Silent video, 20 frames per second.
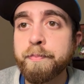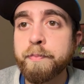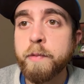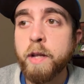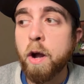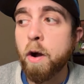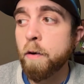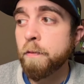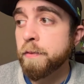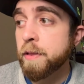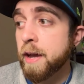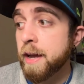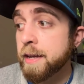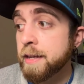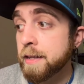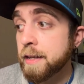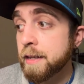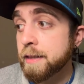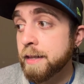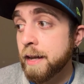hopefully I
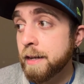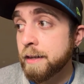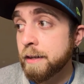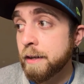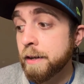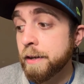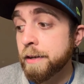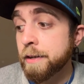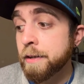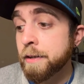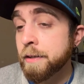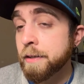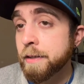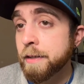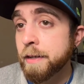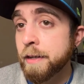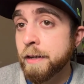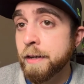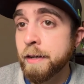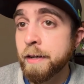can get that done.
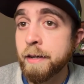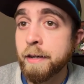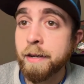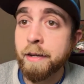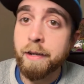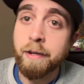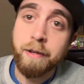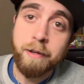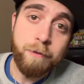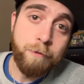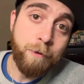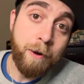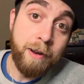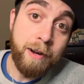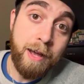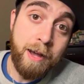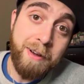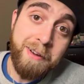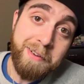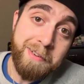Right
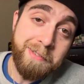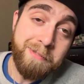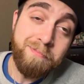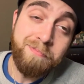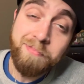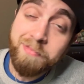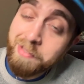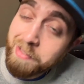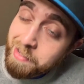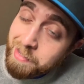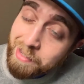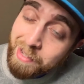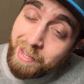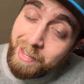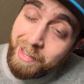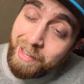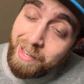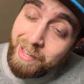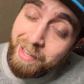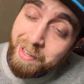now,
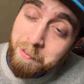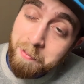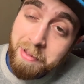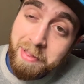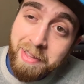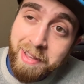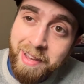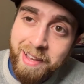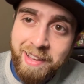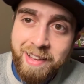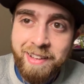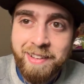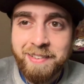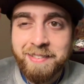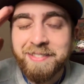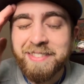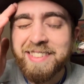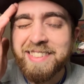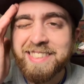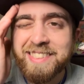
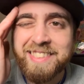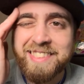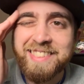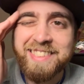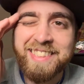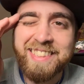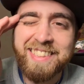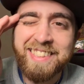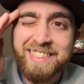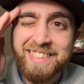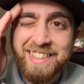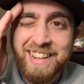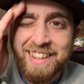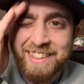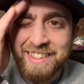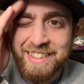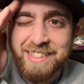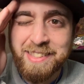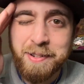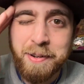it's not
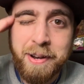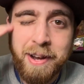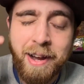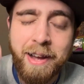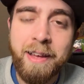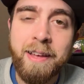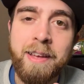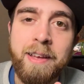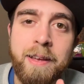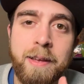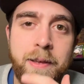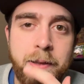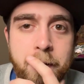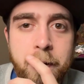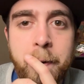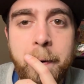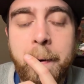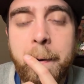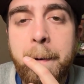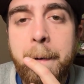looking so hot.
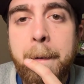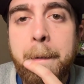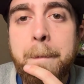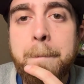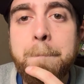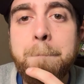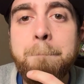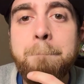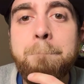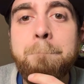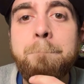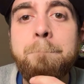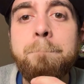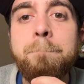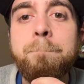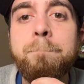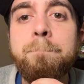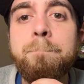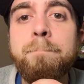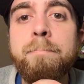
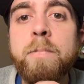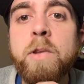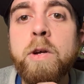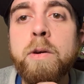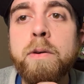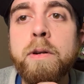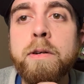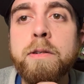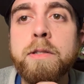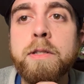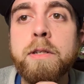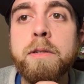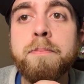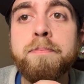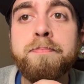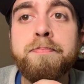Who knows though?